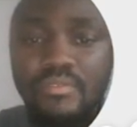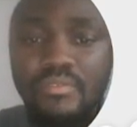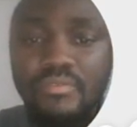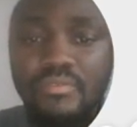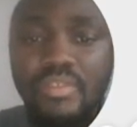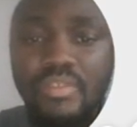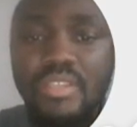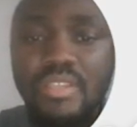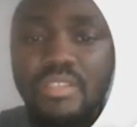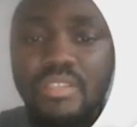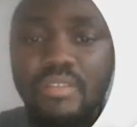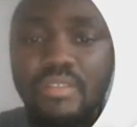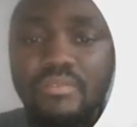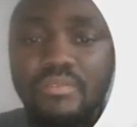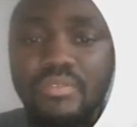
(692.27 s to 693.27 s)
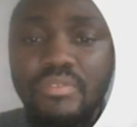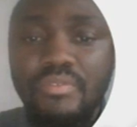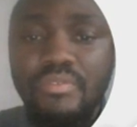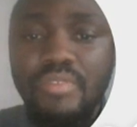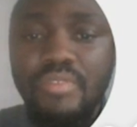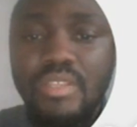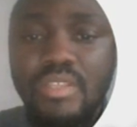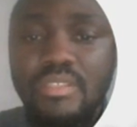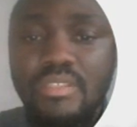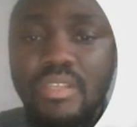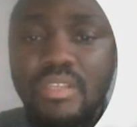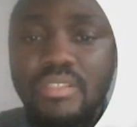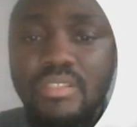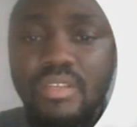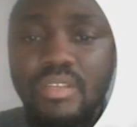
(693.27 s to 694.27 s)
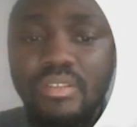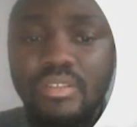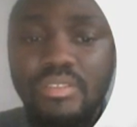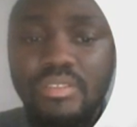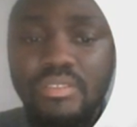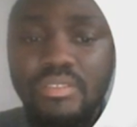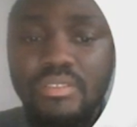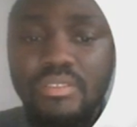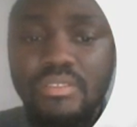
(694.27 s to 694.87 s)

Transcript: first and second,